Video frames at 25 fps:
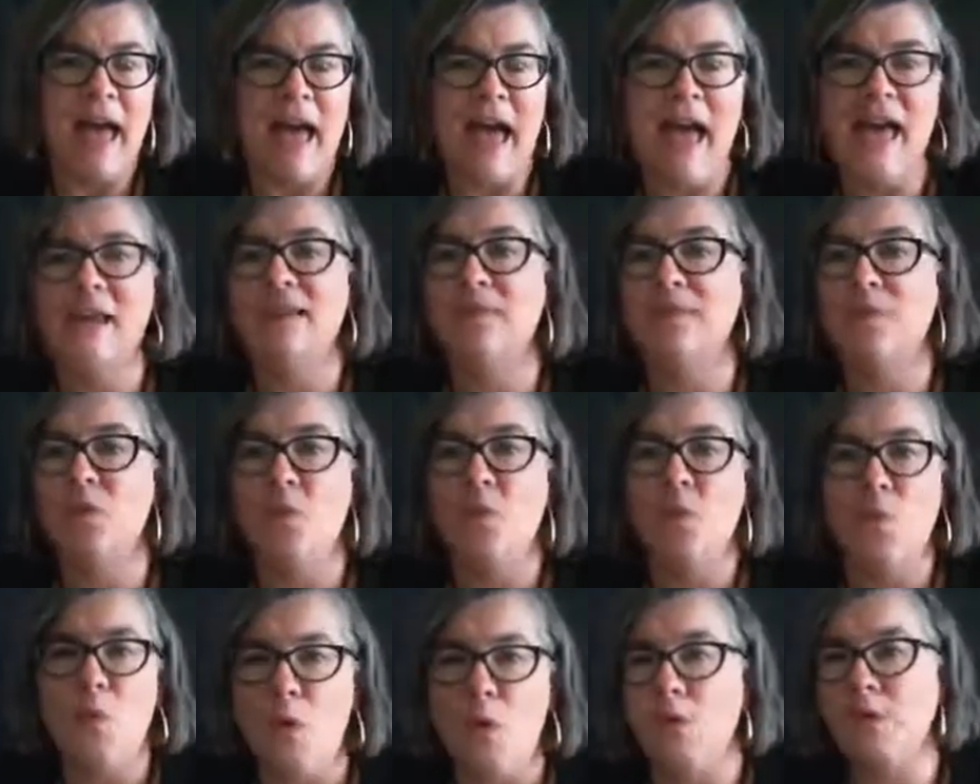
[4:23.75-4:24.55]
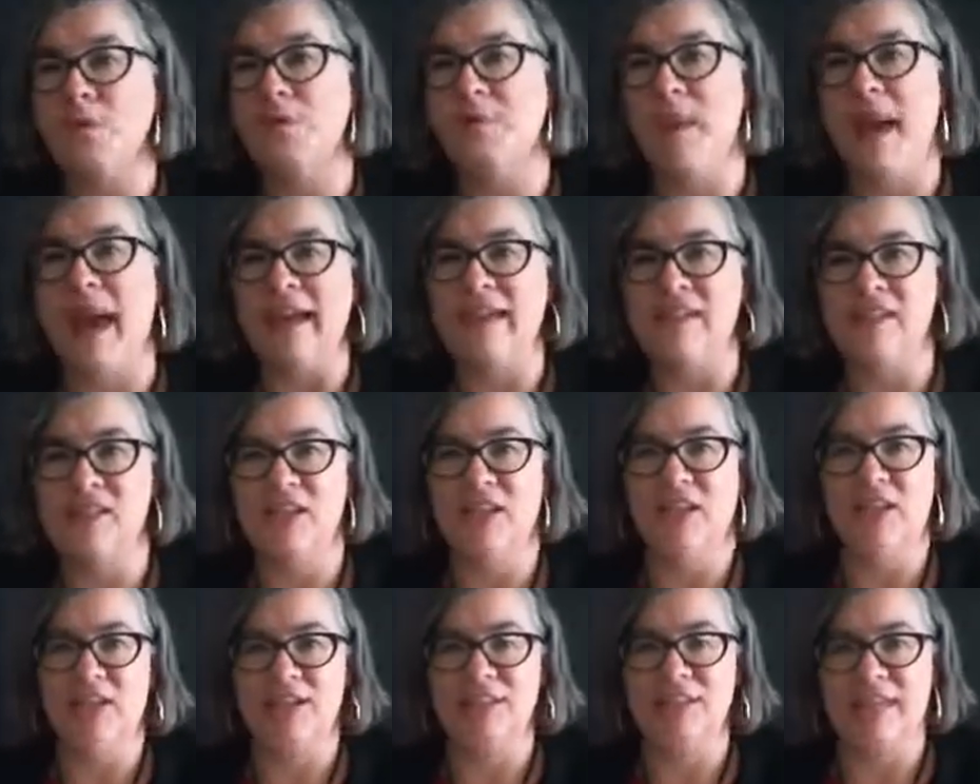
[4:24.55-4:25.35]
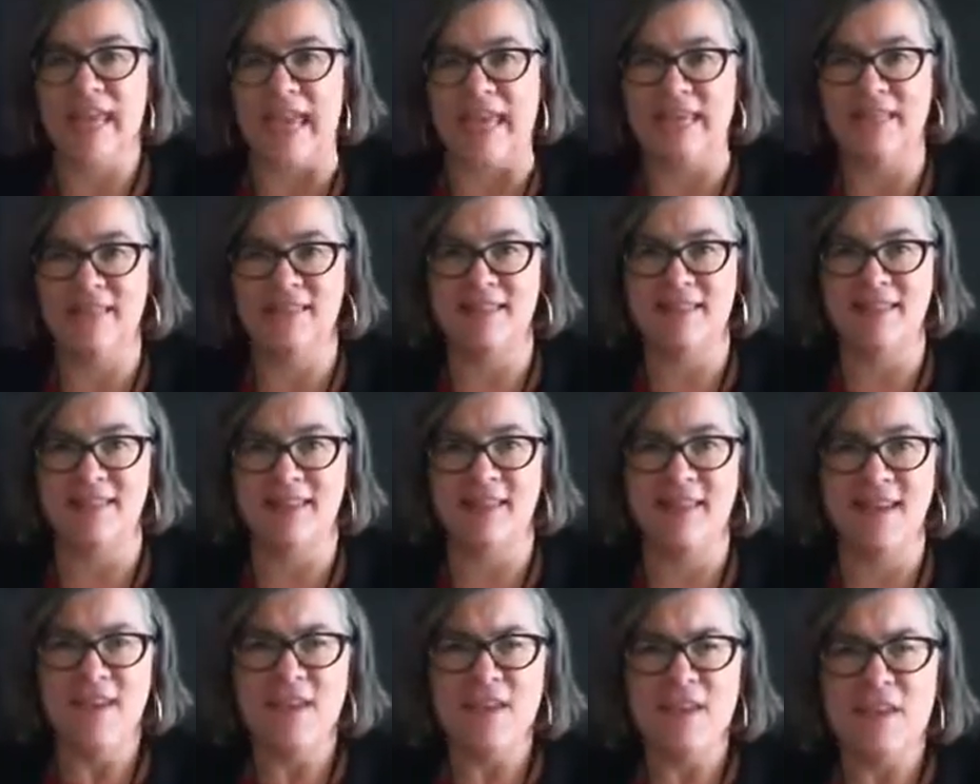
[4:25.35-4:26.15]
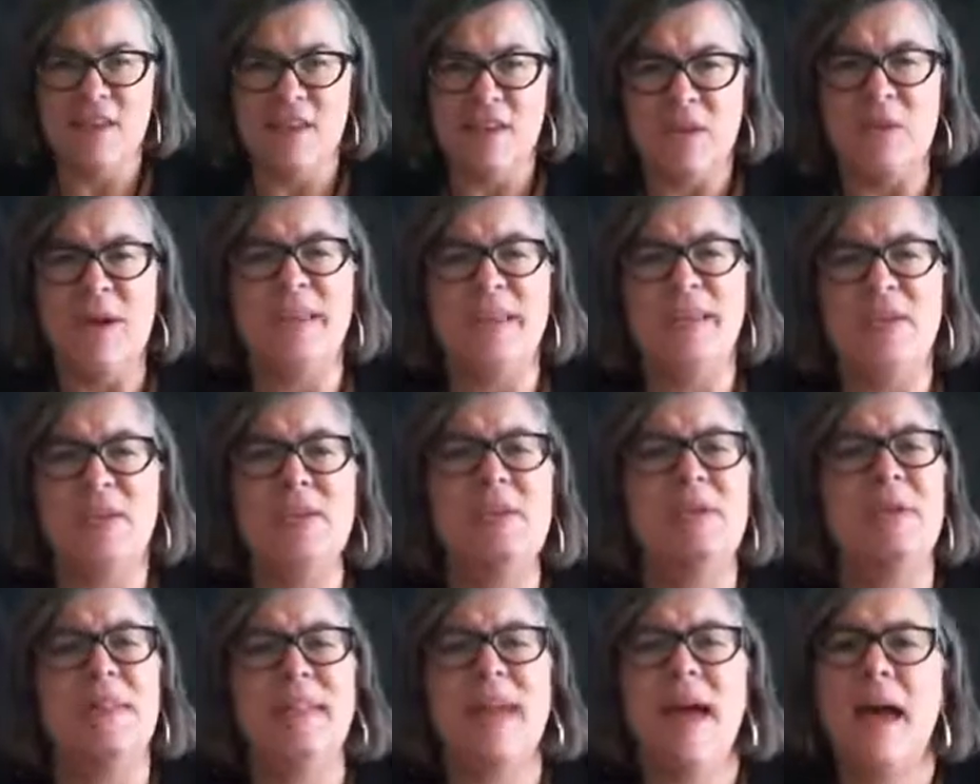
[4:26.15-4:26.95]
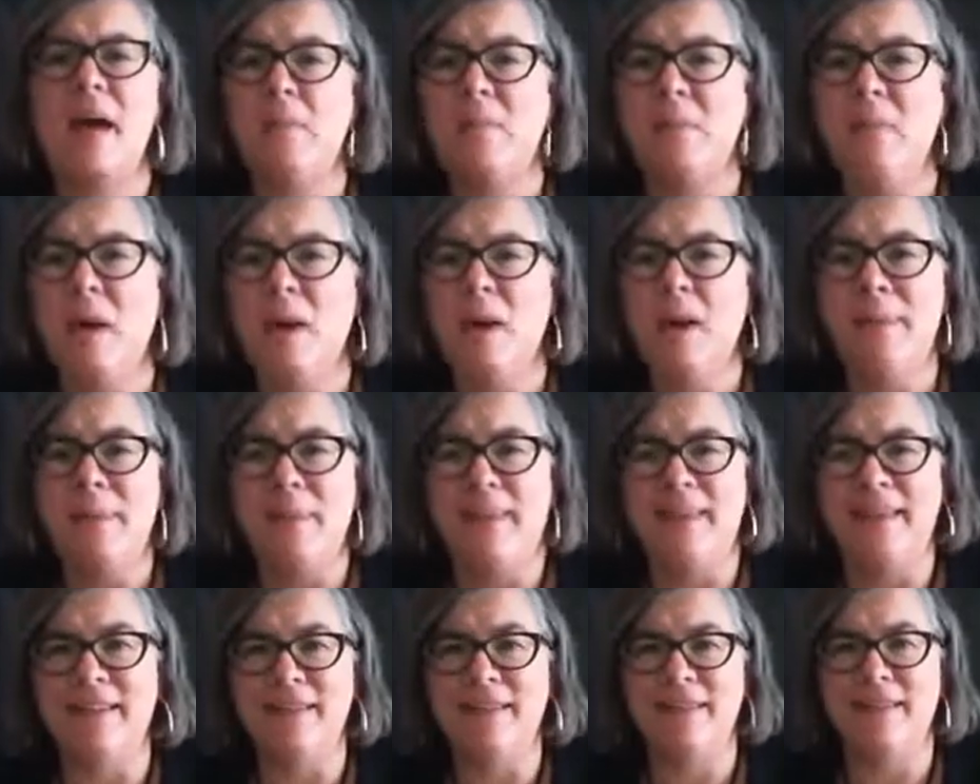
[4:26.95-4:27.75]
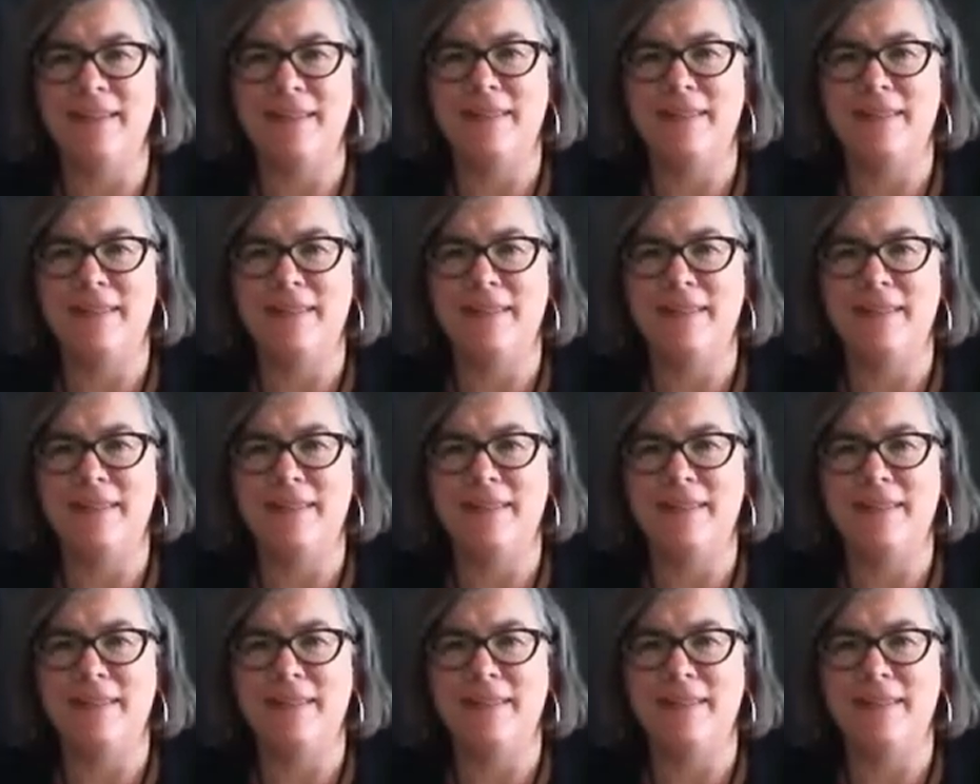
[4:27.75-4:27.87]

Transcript: and walked back to her desk. So I knew at that moment